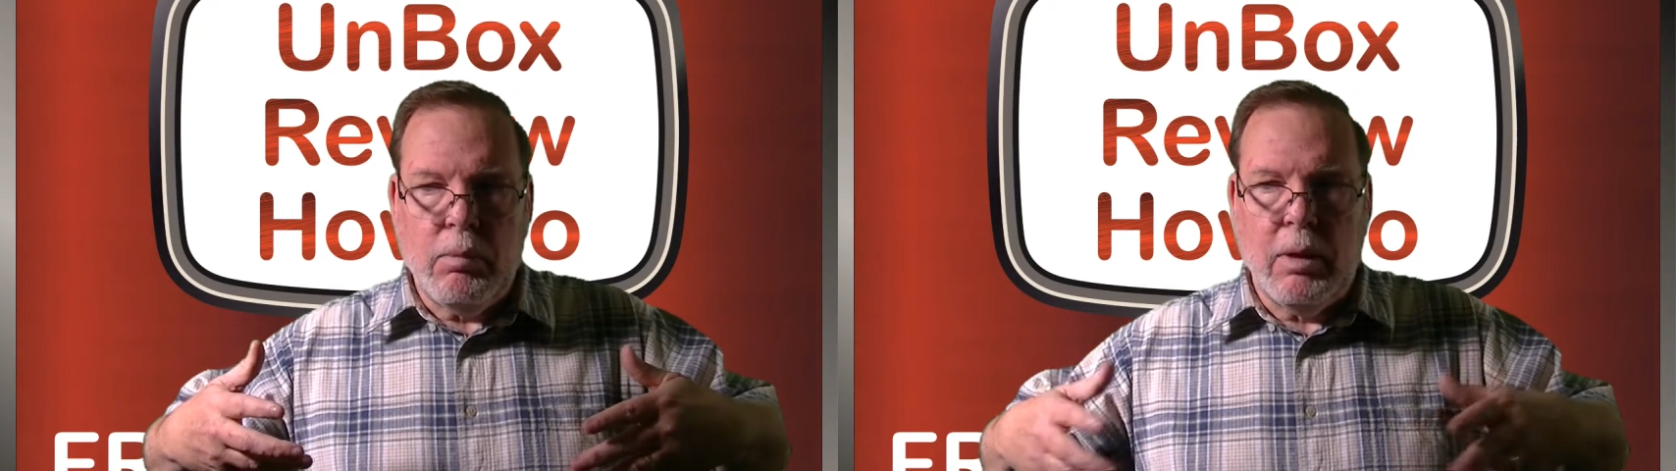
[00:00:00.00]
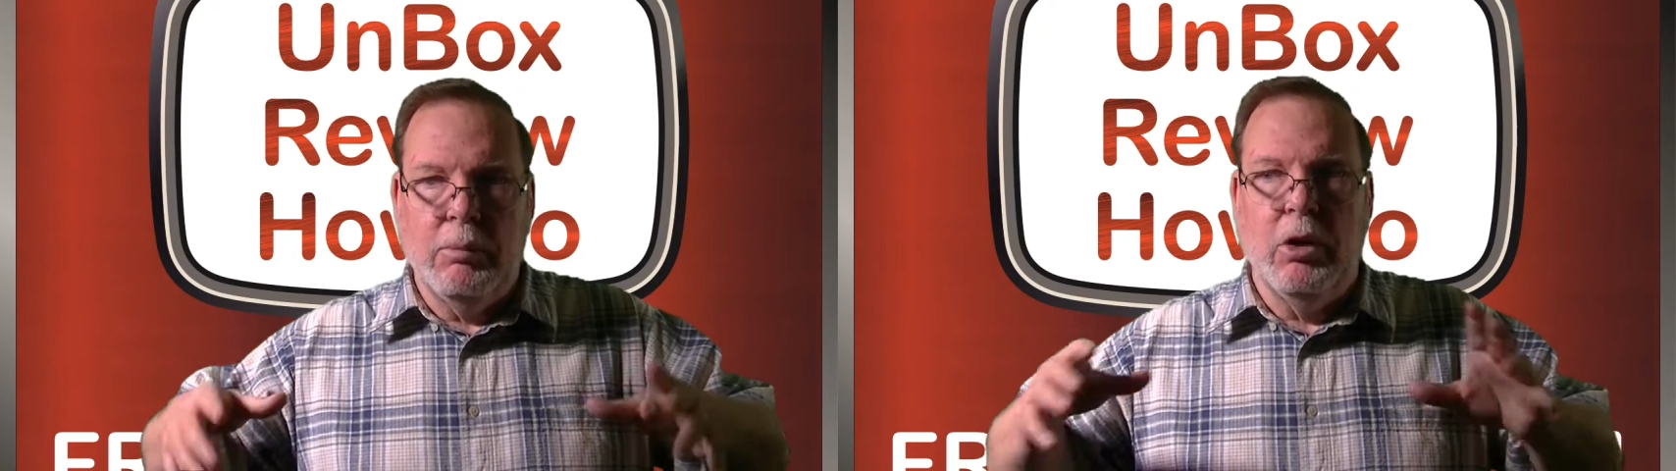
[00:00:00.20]

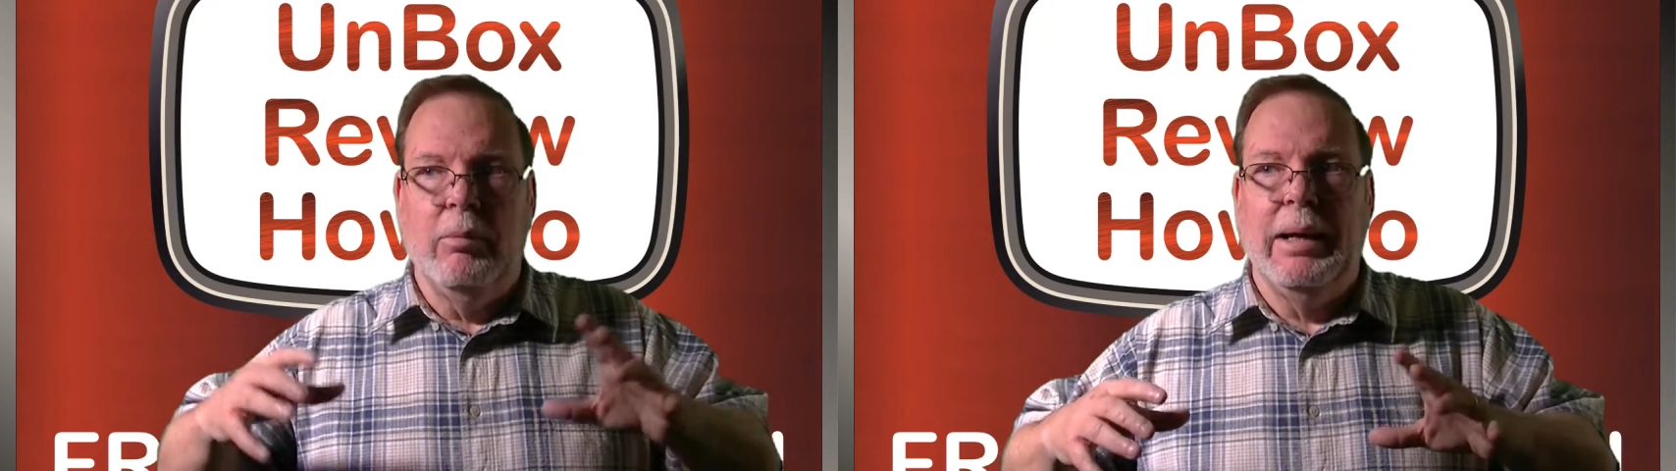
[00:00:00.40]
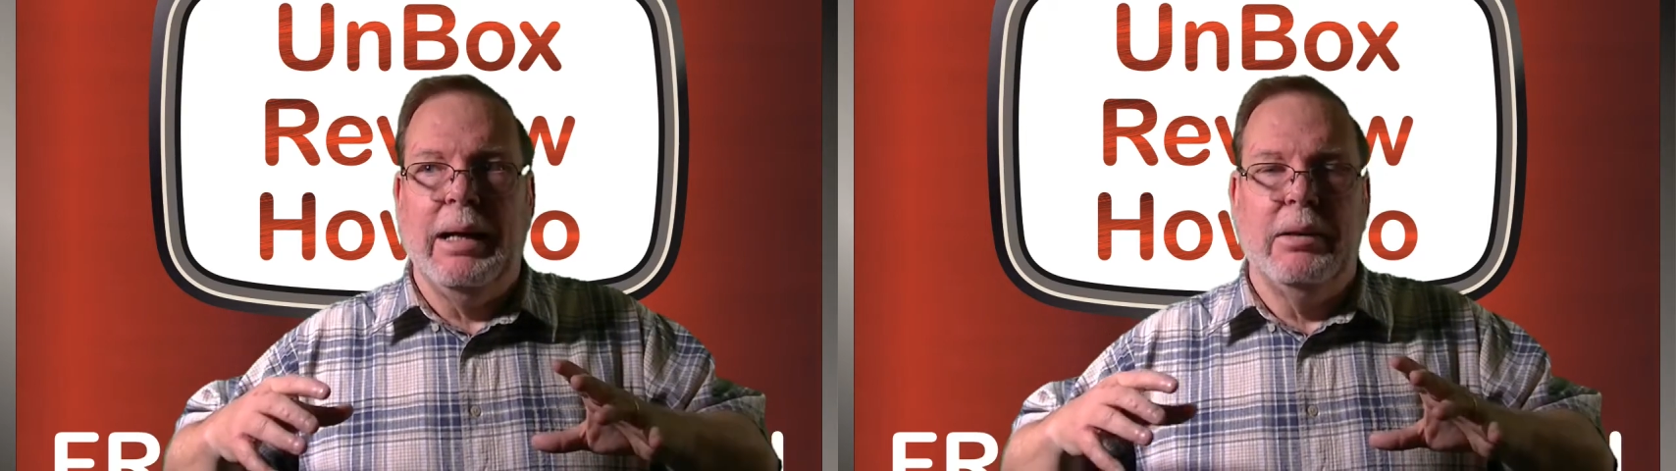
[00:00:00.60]
I'm going
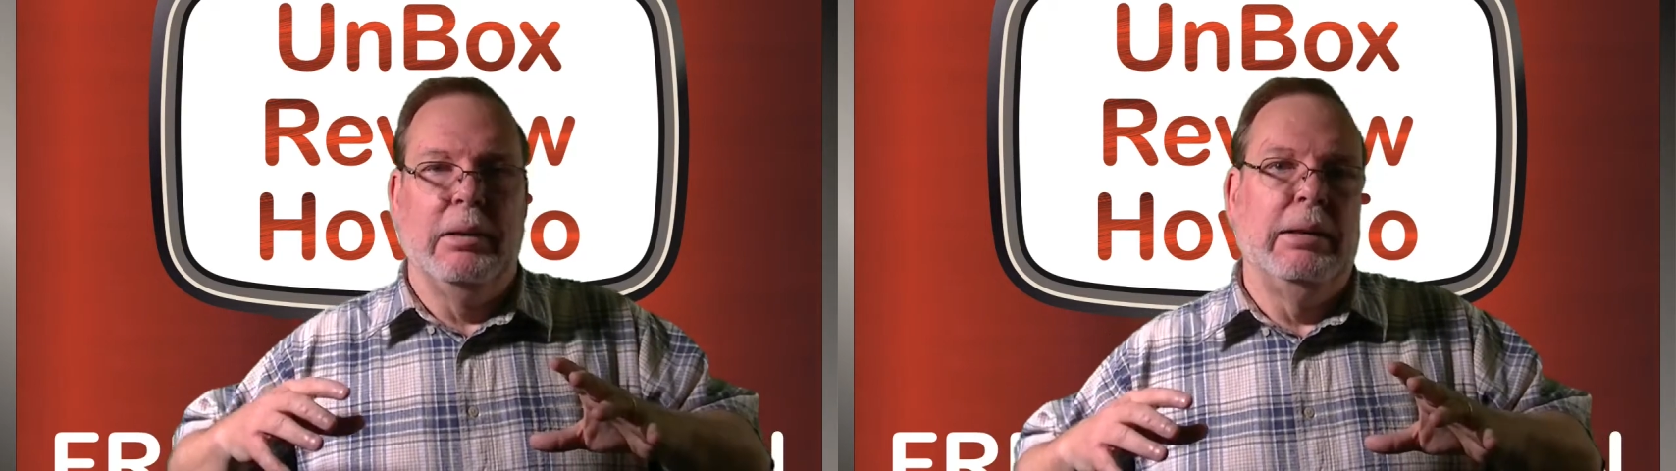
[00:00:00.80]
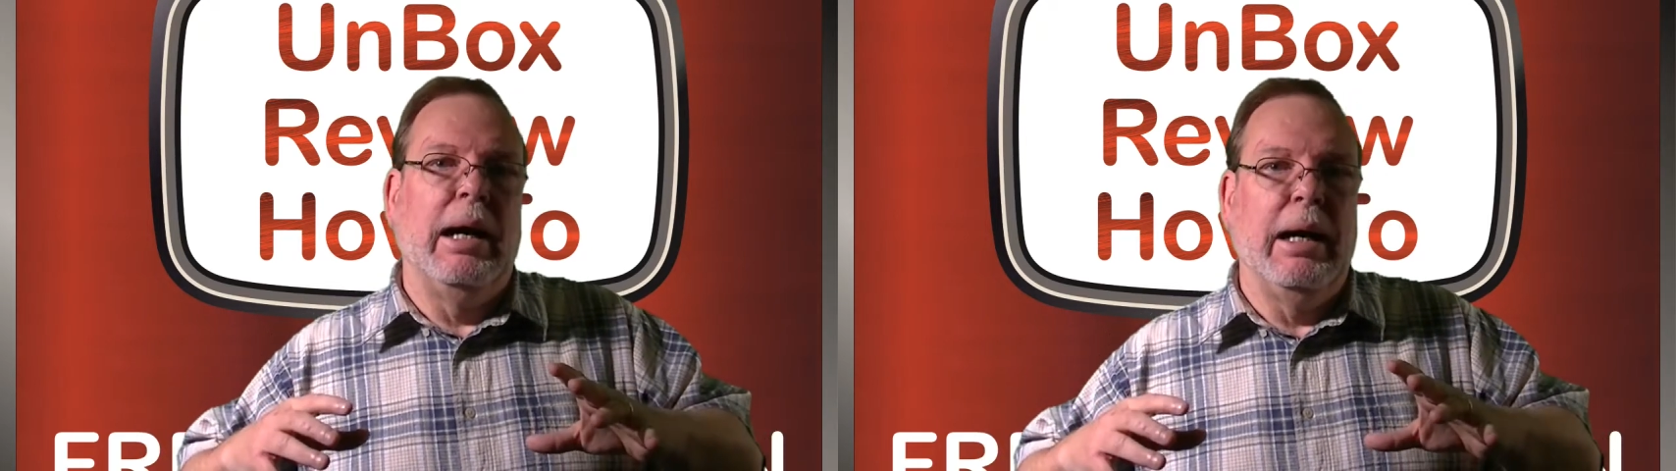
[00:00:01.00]
back to the
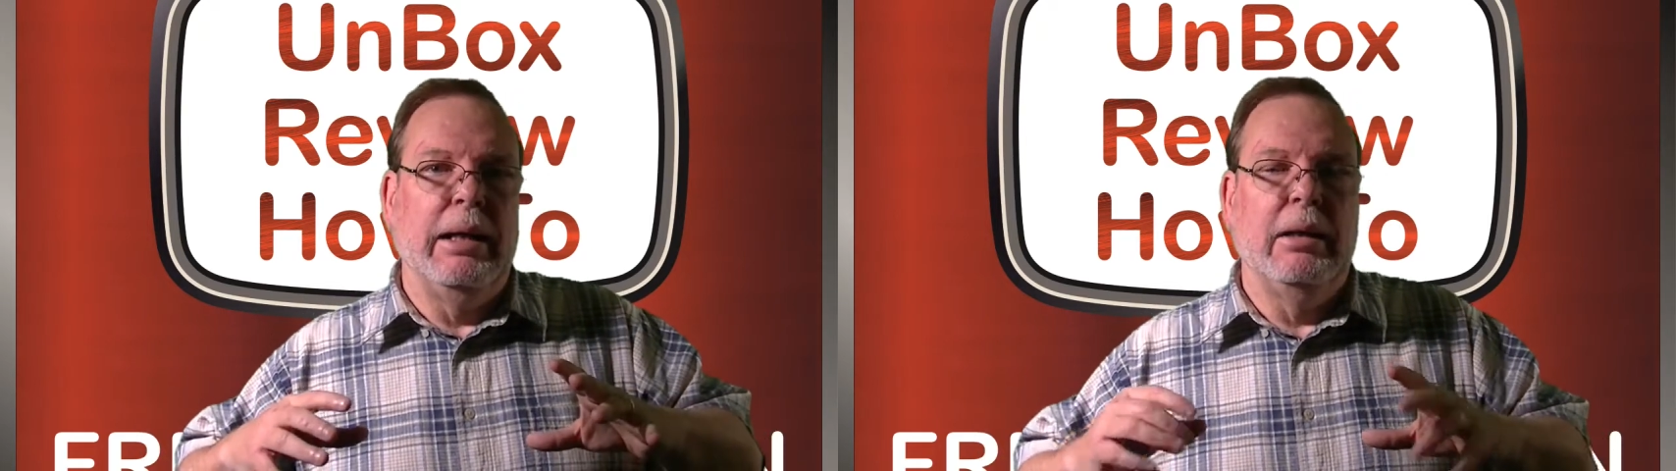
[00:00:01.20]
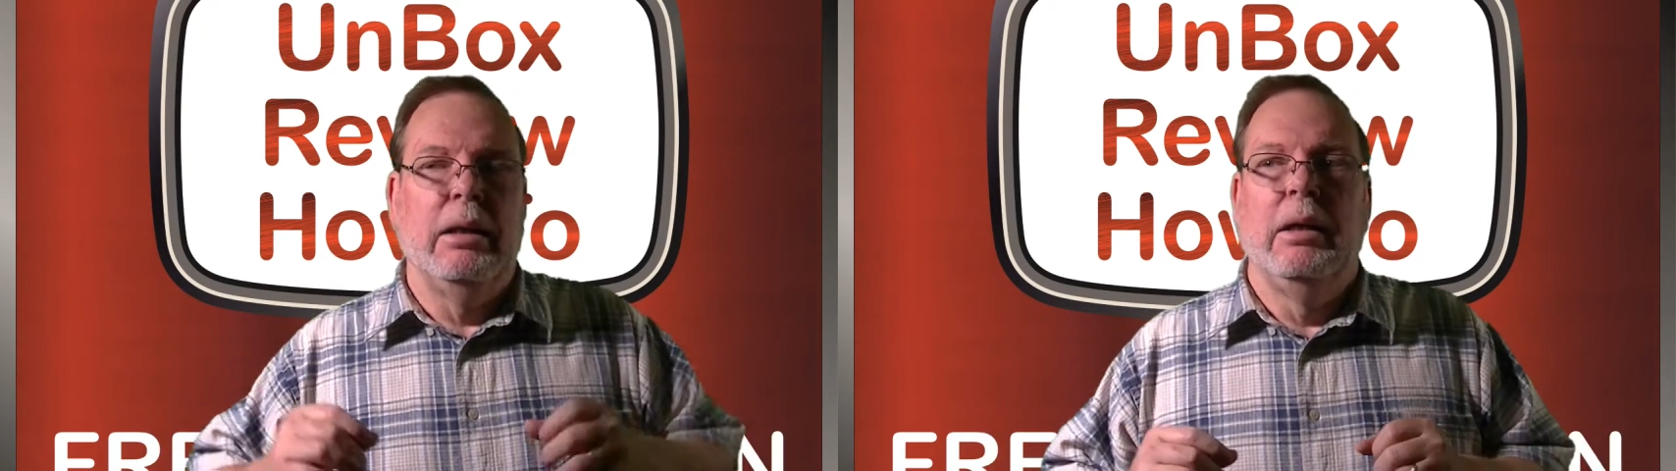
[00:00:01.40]

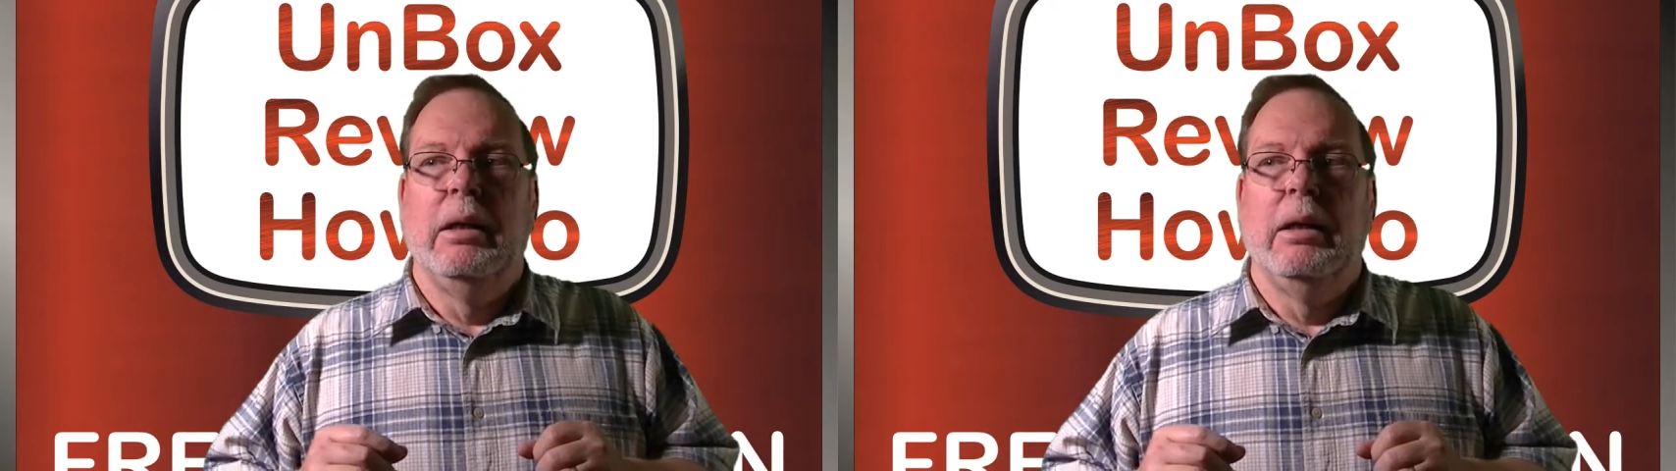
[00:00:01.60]
diet